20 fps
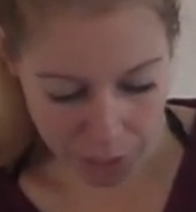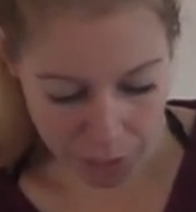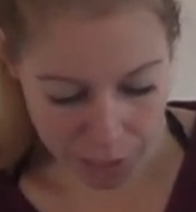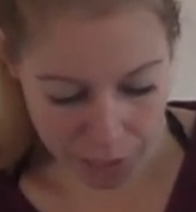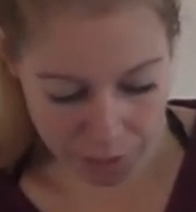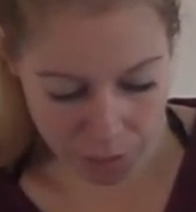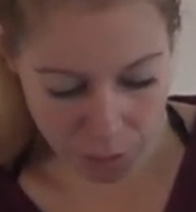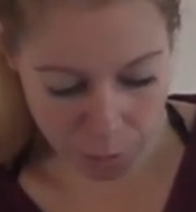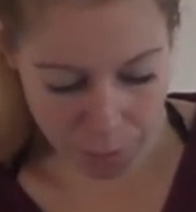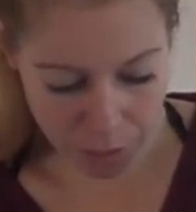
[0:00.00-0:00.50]

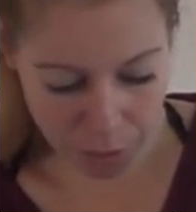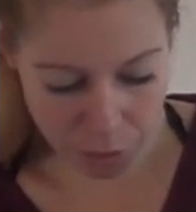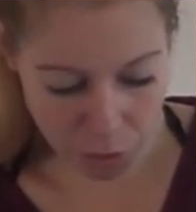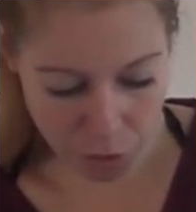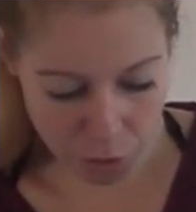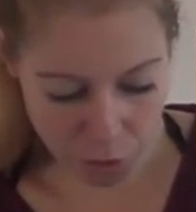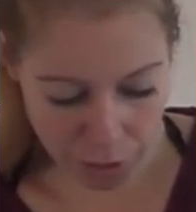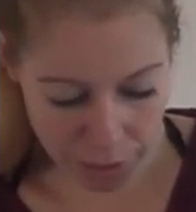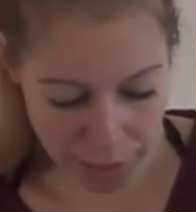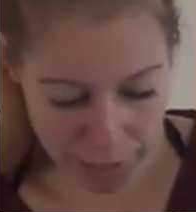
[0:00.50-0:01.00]
And
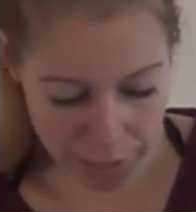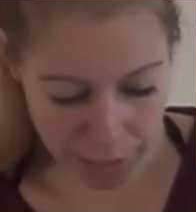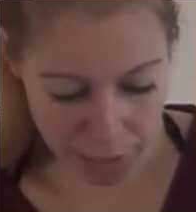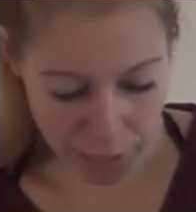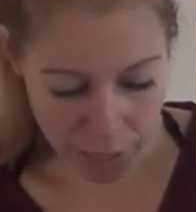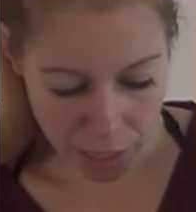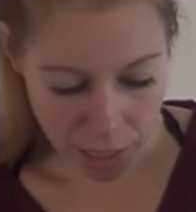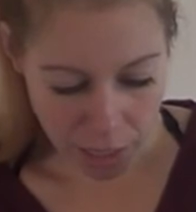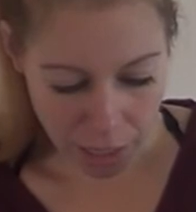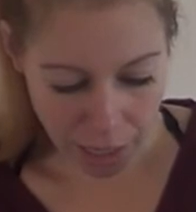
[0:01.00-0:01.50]
about
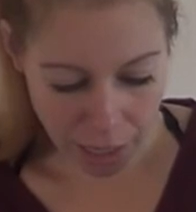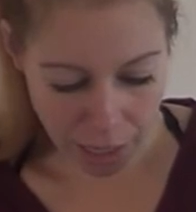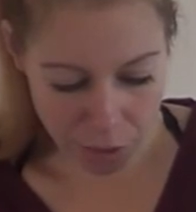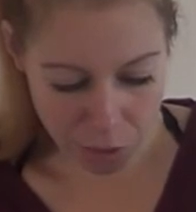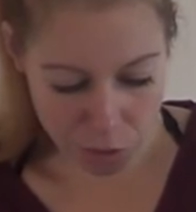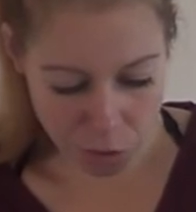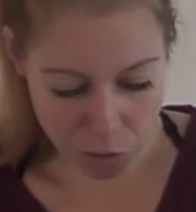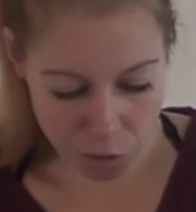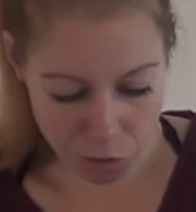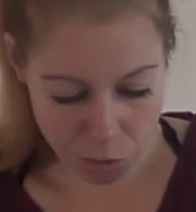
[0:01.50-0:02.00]
cuddling,
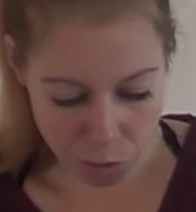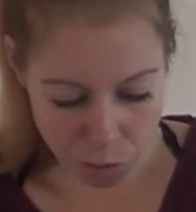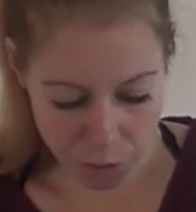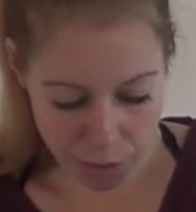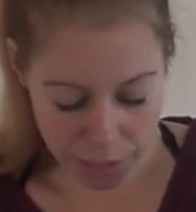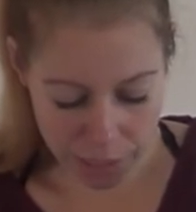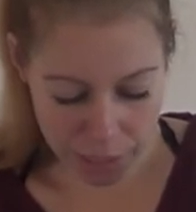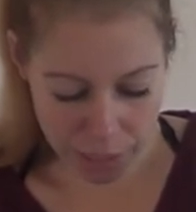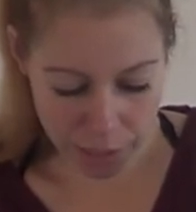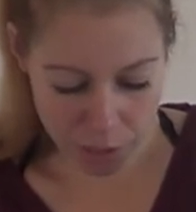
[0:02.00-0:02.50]
owls
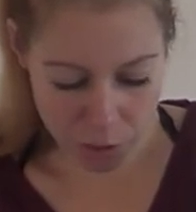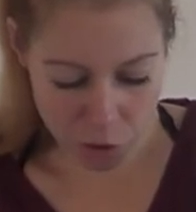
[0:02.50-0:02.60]
really